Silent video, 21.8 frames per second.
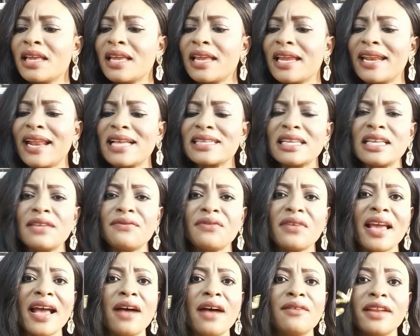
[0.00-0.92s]
It doesn't
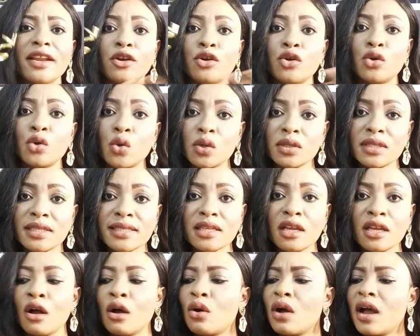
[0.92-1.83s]
even have the
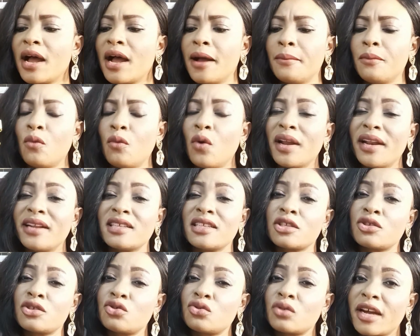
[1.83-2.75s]
notes, what it
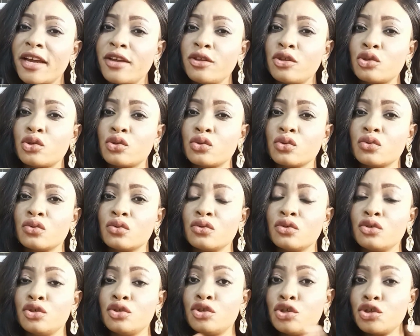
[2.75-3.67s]
is trying
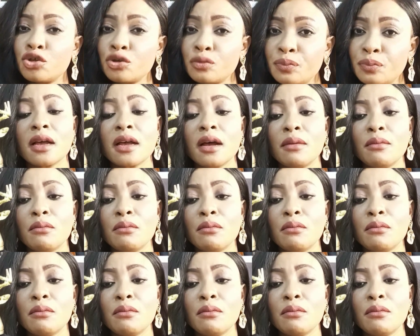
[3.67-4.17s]
to dupe.